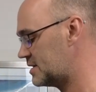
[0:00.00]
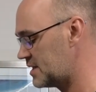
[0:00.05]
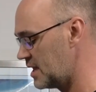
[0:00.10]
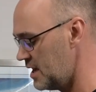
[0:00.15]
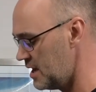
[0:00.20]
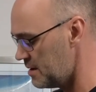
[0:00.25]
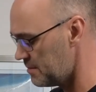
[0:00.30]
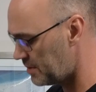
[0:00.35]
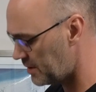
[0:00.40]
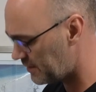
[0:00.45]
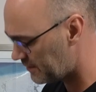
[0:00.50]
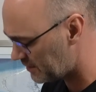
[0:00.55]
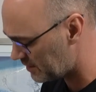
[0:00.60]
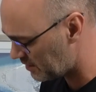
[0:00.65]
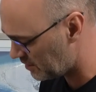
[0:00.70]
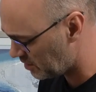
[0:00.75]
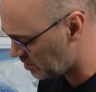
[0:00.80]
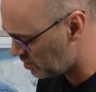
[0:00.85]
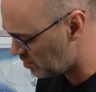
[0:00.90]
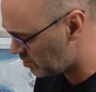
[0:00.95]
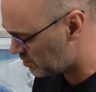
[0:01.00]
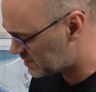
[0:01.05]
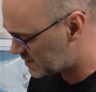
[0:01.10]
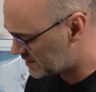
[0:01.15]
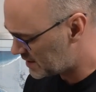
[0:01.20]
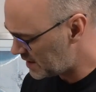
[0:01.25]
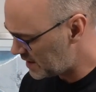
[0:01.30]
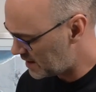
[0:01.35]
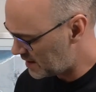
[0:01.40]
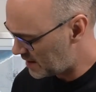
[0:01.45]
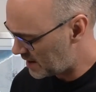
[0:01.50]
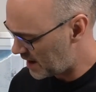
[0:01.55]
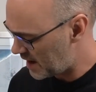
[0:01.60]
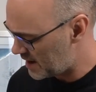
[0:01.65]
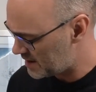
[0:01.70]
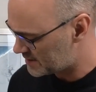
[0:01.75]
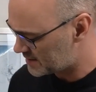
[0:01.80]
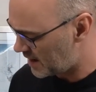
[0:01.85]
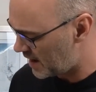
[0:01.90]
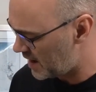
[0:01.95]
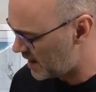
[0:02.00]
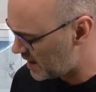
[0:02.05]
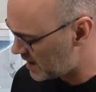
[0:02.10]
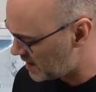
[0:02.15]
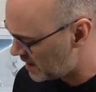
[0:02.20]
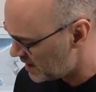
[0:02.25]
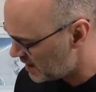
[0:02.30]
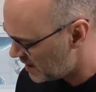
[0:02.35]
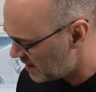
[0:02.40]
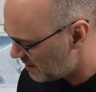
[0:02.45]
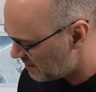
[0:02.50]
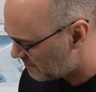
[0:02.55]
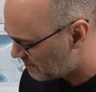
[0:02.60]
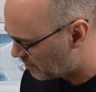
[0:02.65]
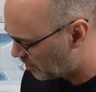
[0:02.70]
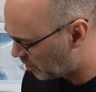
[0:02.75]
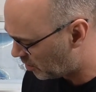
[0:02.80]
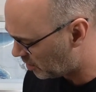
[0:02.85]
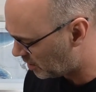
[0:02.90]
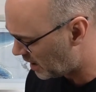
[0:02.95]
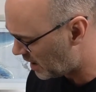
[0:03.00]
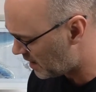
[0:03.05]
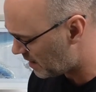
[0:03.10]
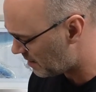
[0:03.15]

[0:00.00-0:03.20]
this. But if you see it, as I pull